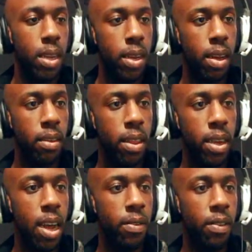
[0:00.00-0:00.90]
Yes, I
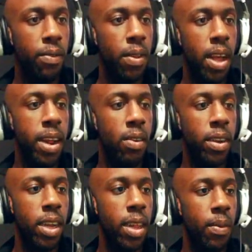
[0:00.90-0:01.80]
think I have to fly down
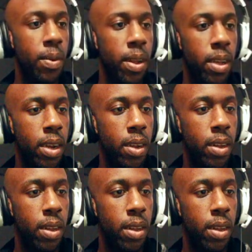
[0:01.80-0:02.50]
to get that one right there.